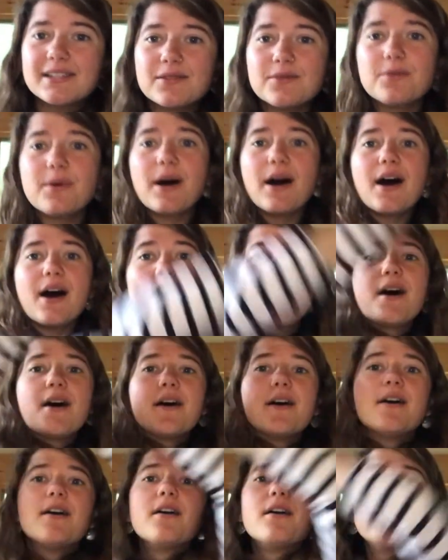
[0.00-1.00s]

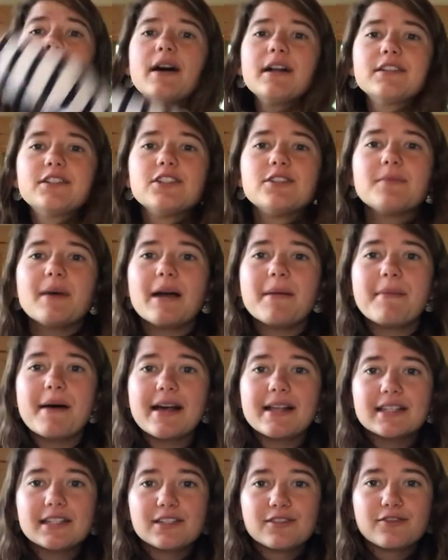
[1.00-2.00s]
Whoa, I'll do my
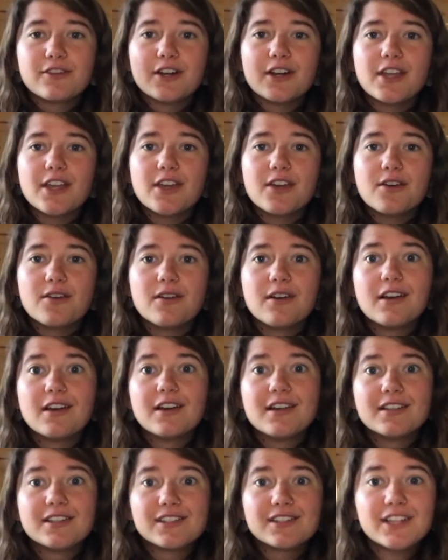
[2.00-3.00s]
best for you.
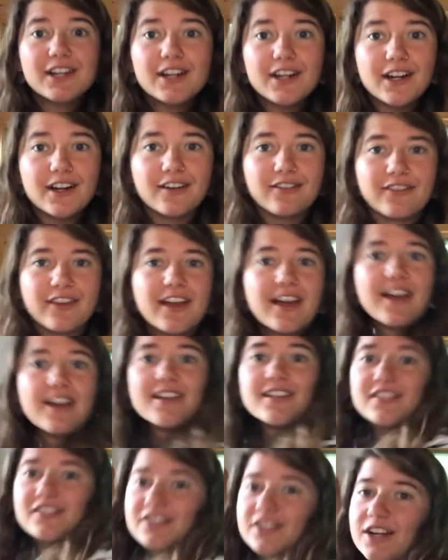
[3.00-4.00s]
Serve
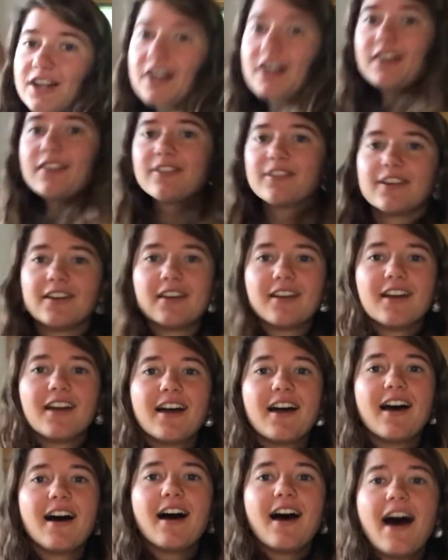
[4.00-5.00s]
the
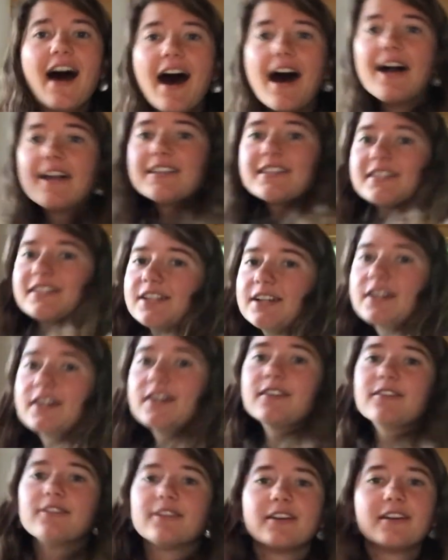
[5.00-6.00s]
Lord
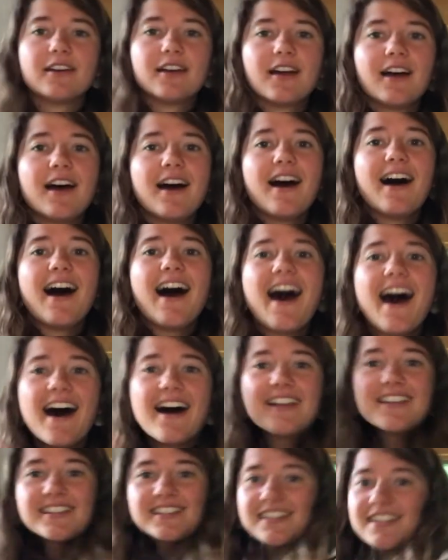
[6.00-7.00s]
forever.
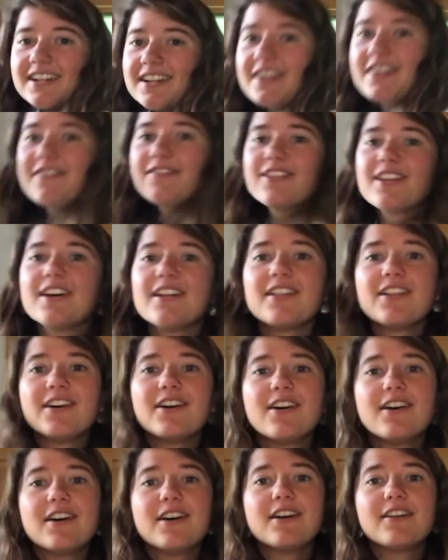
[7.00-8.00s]
I'll serve the
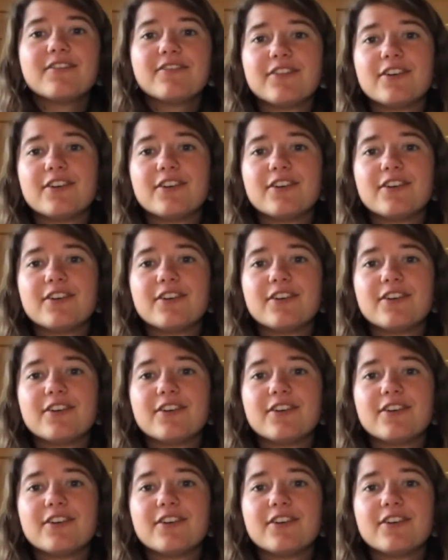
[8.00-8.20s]
Lord